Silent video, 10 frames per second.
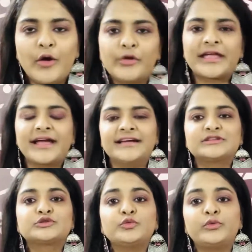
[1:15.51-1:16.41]
Okay guys,
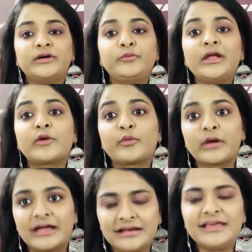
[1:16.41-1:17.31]
so what we
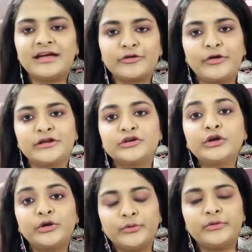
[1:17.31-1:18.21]
really are going to
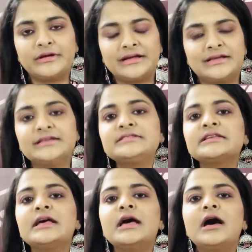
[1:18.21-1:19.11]
do is
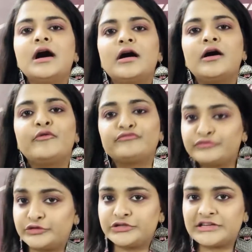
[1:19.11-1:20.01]

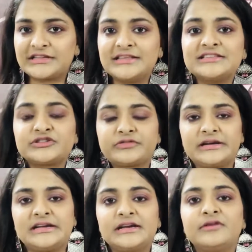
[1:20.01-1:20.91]
to check this
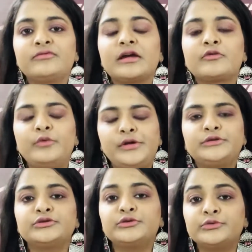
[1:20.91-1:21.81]
straightener, we are going
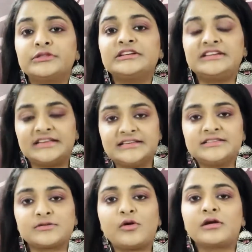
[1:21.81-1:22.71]
to do the
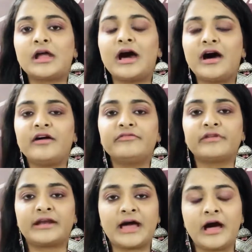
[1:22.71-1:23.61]
test on half
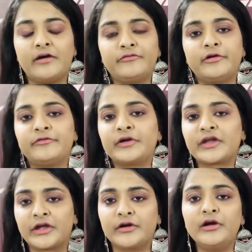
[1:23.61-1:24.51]
and half of our
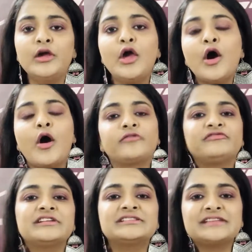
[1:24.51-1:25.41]
hair. On
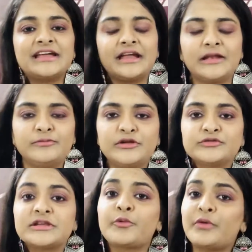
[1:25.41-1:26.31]
one side I'll be
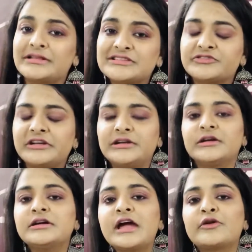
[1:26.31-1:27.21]
using one
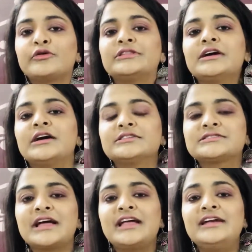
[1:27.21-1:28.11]
straightener, and on the other
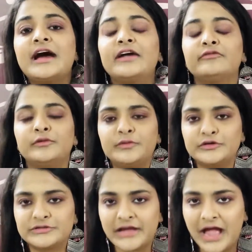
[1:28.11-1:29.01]
side I will be
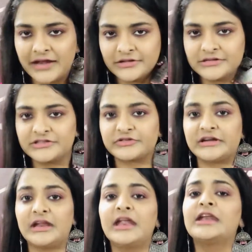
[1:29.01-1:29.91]
using another
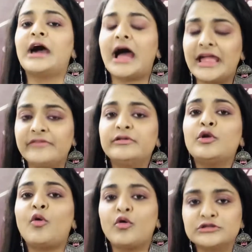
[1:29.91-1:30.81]
straightener, and I
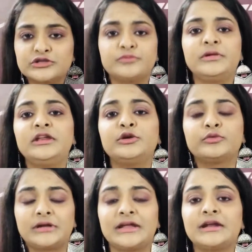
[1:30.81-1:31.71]
will also be
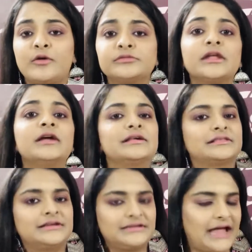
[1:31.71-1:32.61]
noting down
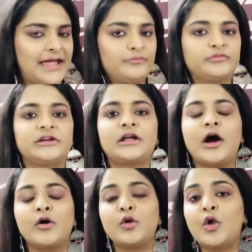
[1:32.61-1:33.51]
the time, that
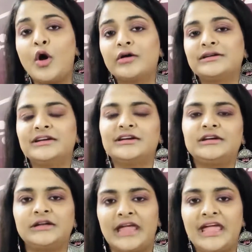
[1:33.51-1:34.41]
how long did
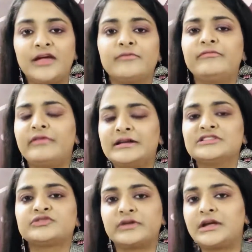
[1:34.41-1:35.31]
it take one
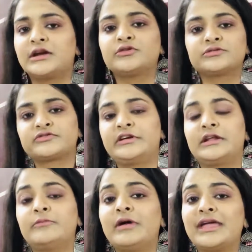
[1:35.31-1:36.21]
straightener to
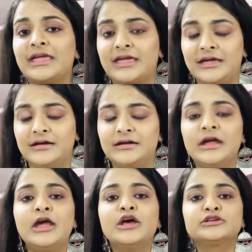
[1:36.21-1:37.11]
straighten my hair.
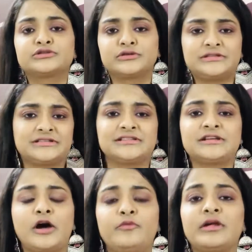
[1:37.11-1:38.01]
So this is
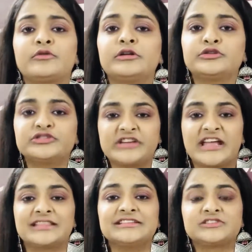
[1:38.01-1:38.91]
how we are going to
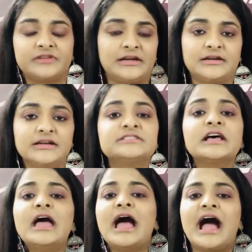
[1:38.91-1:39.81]
check the straighteners.
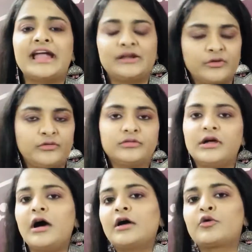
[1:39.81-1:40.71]
I know
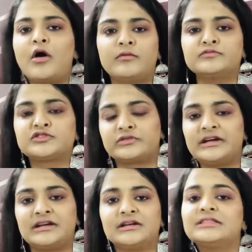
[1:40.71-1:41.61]
the comb
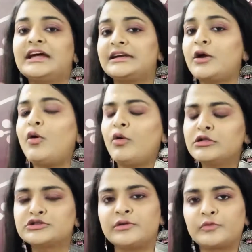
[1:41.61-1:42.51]
straightener, that
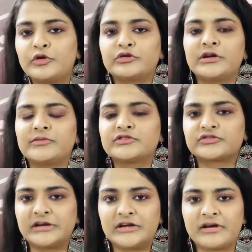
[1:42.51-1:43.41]
also I'm going to
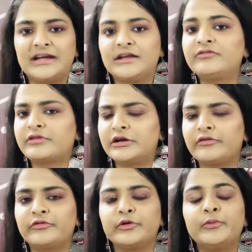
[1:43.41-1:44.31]
demonstrate right in front
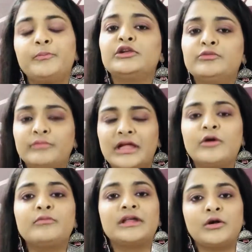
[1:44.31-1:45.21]
of you. You may
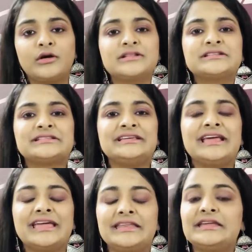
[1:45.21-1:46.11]
or may not see
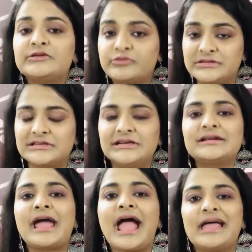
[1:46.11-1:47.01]
any result,
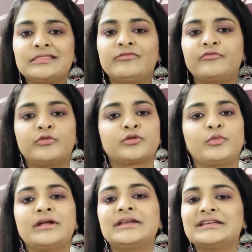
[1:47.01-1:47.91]
and the fourth
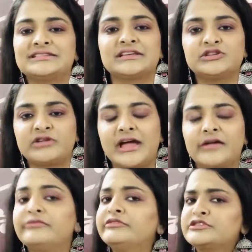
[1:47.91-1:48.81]
one is a
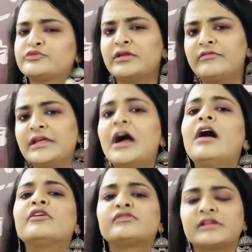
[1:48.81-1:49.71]
dryer, which will be
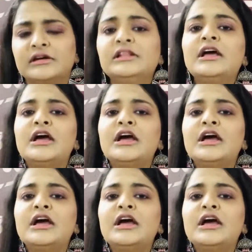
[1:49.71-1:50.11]
a real